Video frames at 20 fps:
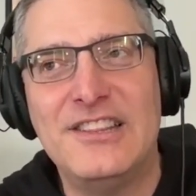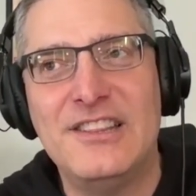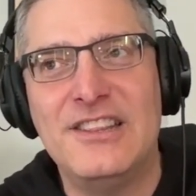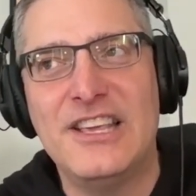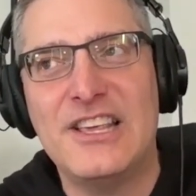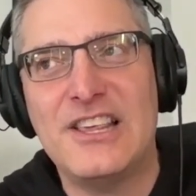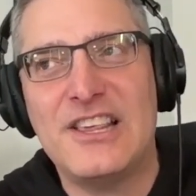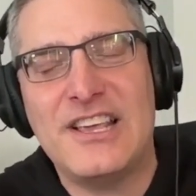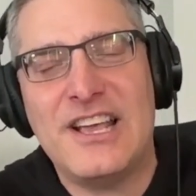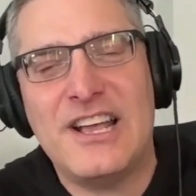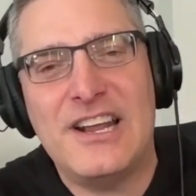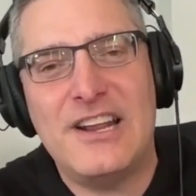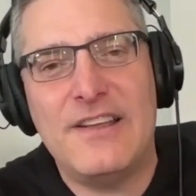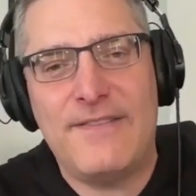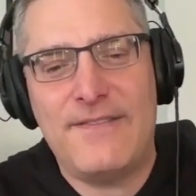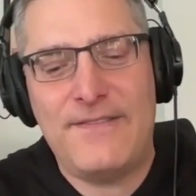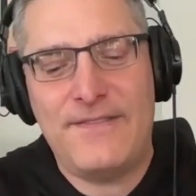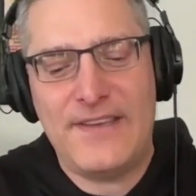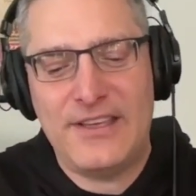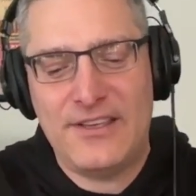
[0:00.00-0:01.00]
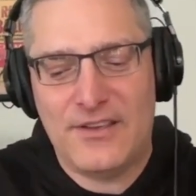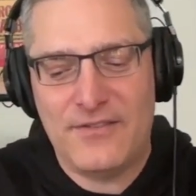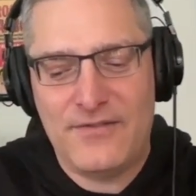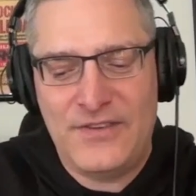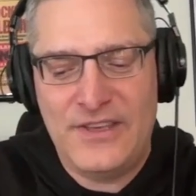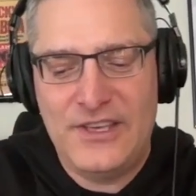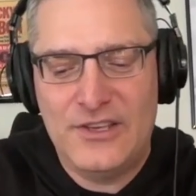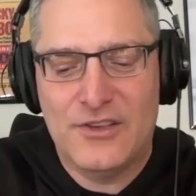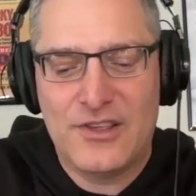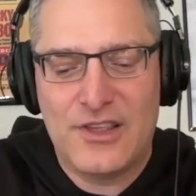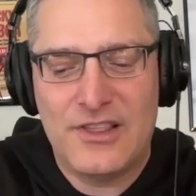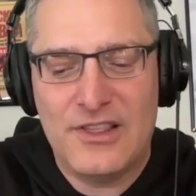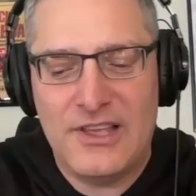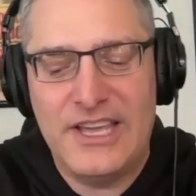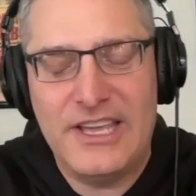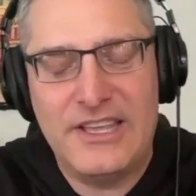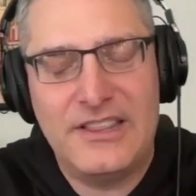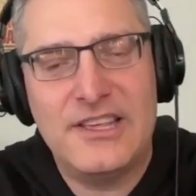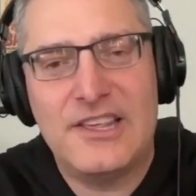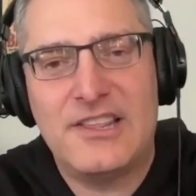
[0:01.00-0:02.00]
this kind of feels
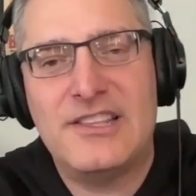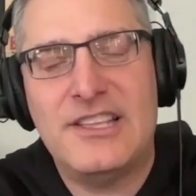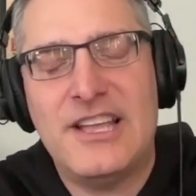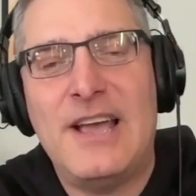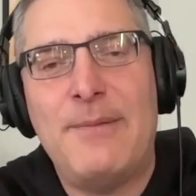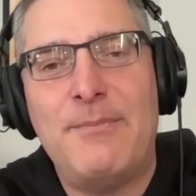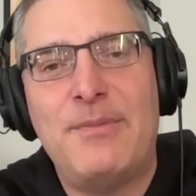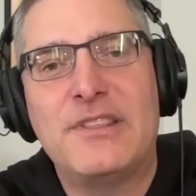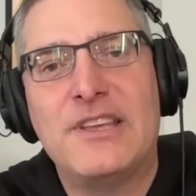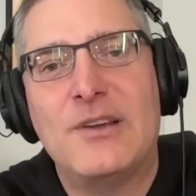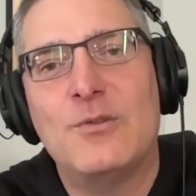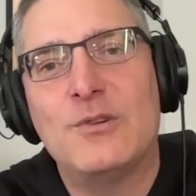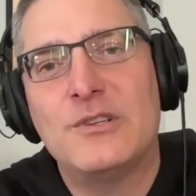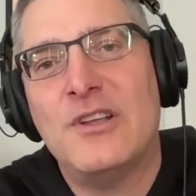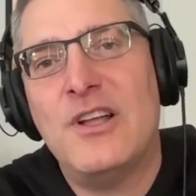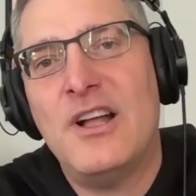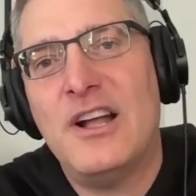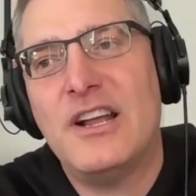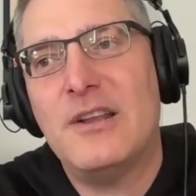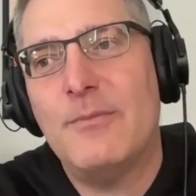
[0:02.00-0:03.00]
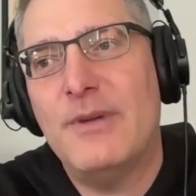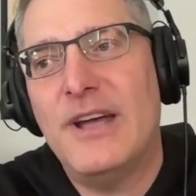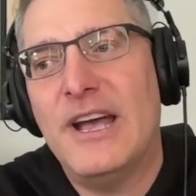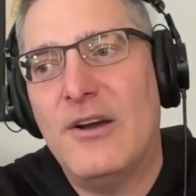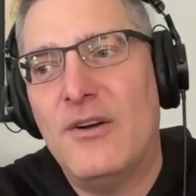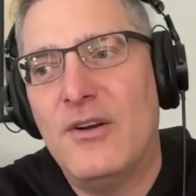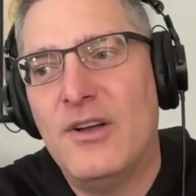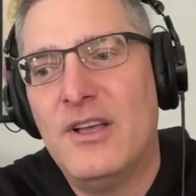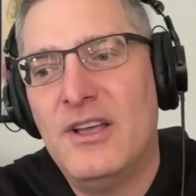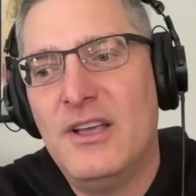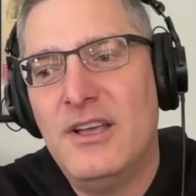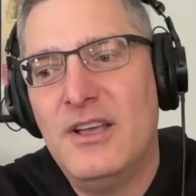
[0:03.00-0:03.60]
like this topic that we're talking about.